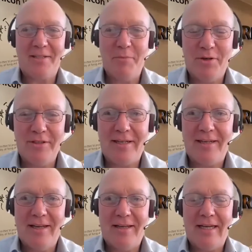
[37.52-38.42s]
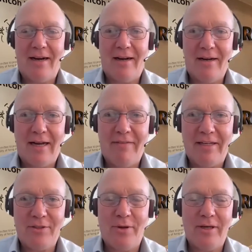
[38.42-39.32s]
morning. Yeah, morning. I've
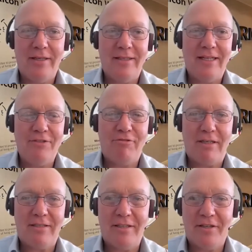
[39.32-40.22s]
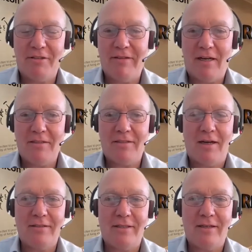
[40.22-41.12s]
had quite an interesting career. I
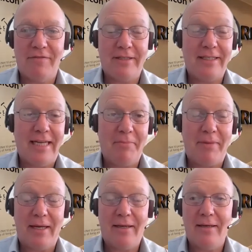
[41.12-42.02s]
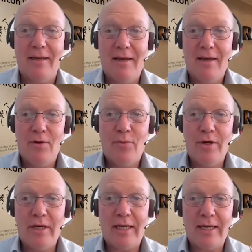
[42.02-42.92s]
started off at Nedbank,
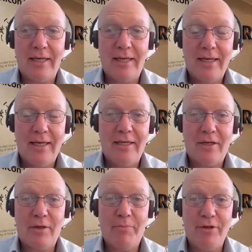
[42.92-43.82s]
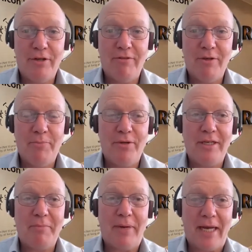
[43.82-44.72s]
working in the computer room,
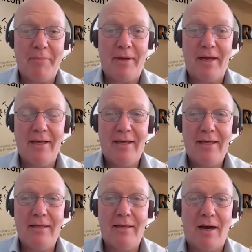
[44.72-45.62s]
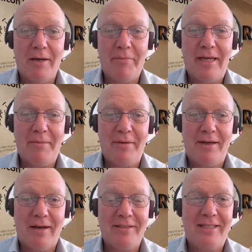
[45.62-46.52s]
putting paper in an IBM
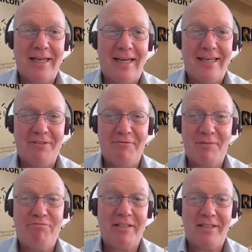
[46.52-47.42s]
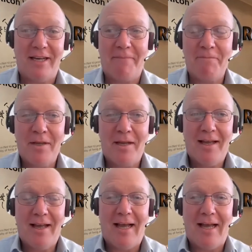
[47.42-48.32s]
9800 printer,
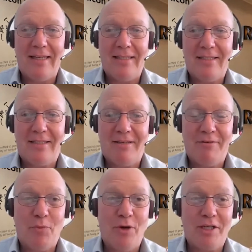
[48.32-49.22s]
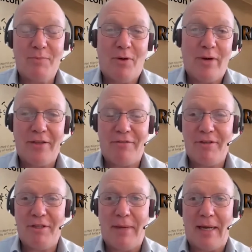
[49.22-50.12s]
and worked my way
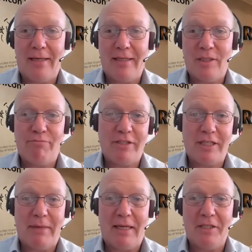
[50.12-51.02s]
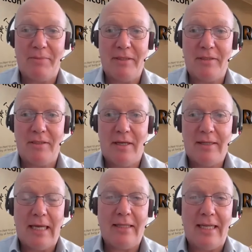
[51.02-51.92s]
through the bank into project management.
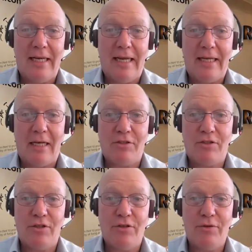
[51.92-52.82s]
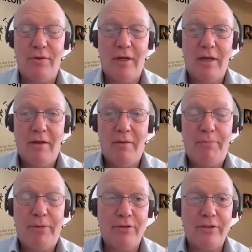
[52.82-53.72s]
That then led us to
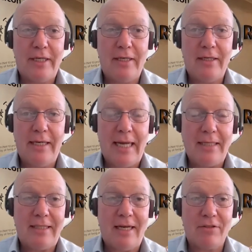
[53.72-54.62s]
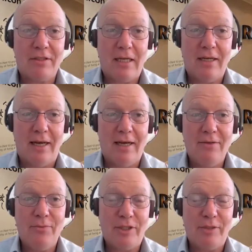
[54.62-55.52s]
building Nedtel
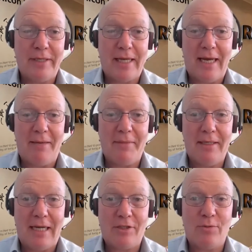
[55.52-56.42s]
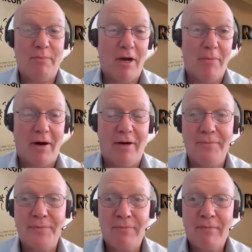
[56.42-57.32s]
Cellular, which became National
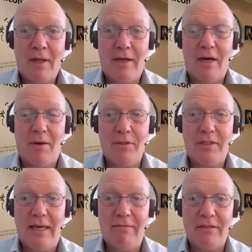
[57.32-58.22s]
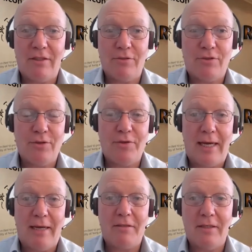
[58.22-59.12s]
Mobile. And I was there until
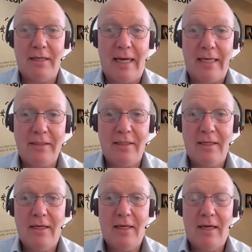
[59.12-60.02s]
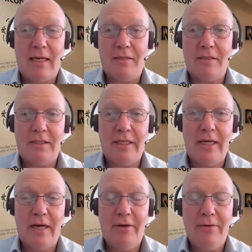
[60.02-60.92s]
2008. As a
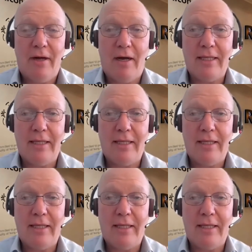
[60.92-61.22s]
CEO. I